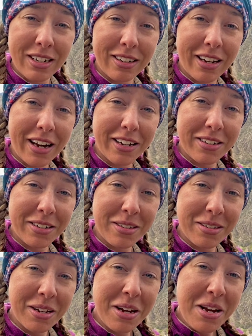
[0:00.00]
a
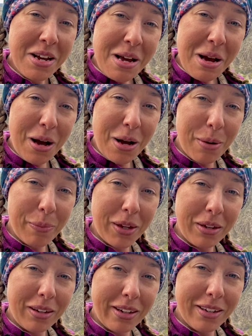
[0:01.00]
cactus
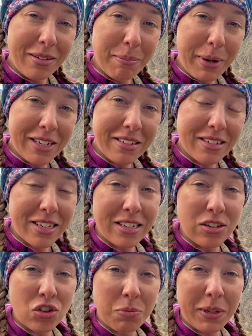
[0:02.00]
in my
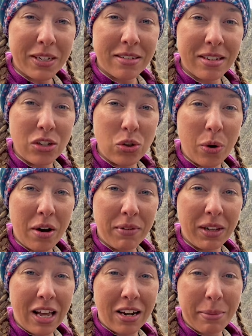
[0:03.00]
skin, just because they do have a
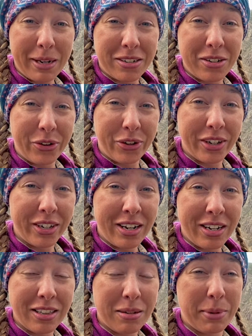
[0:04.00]
lot of bacteria
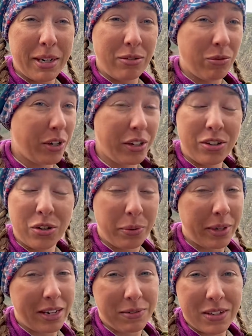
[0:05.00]
on them, and I really don't
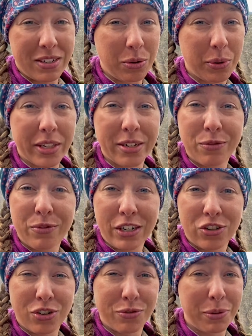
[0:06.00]
want to have to deal with an
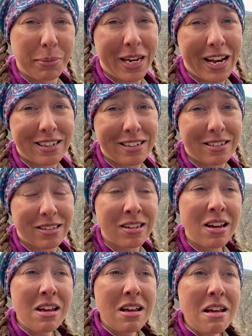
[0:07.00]
infection from a cactus.
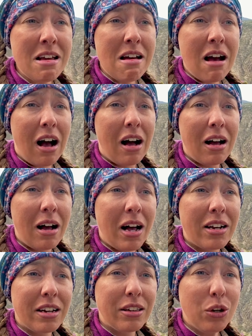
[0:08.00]

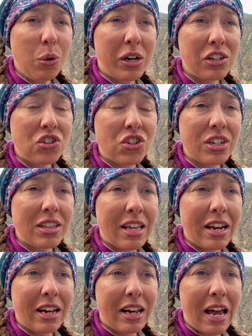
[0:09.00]
Another question
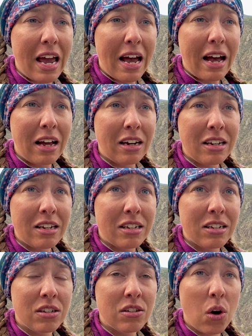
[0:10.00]
that I had
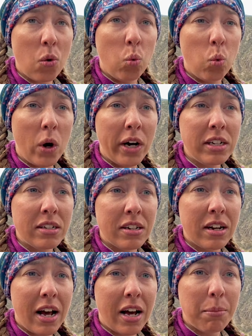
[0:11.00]
is, what did
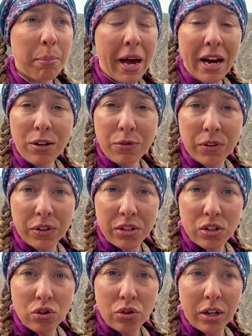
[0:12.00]
I pack for
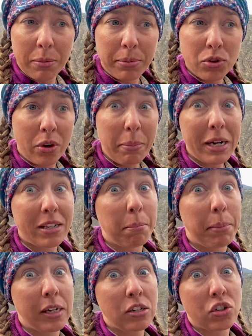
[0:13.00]
this trip? So I packed a
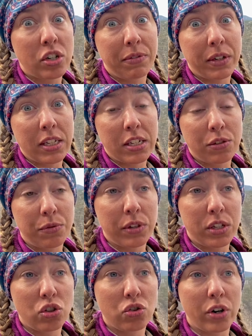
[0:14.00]
bunch of different things for
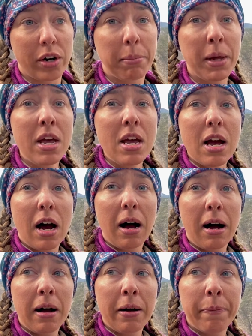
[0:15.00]
this trip.
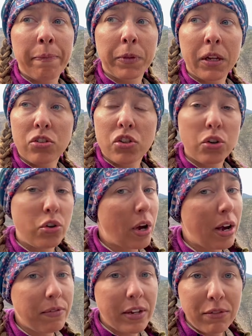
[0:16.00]
So you
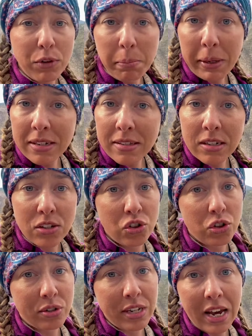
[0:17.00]
have to have your basics,
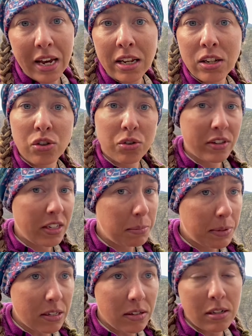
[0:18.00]
your tent, your sleep
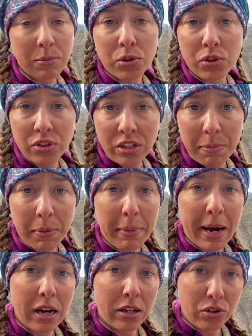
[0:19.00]
system, so your sleeping
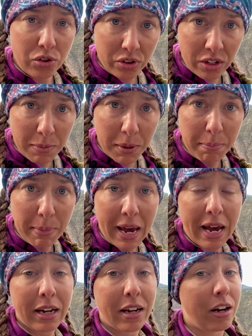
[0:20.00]
pad, your sleeping
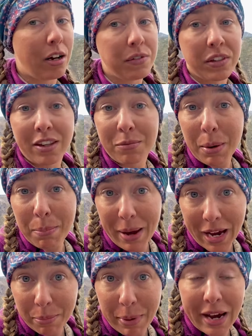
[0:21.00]
bag. I obviously have my
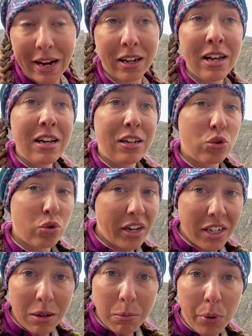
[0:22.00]
backpack,
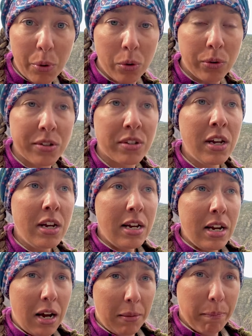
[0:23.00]
trekking poles.
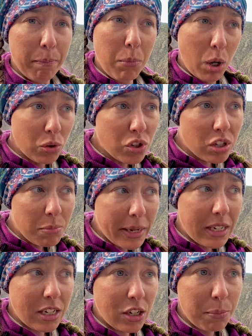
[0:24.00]
Most of my
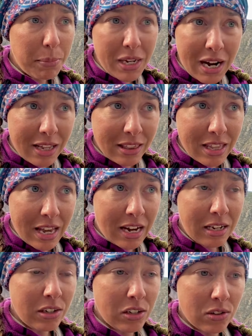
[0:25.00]
gear beyond
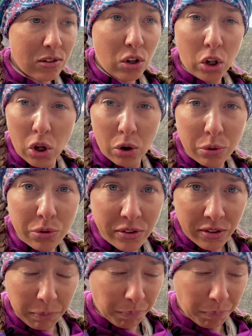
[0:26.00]
that is clothes.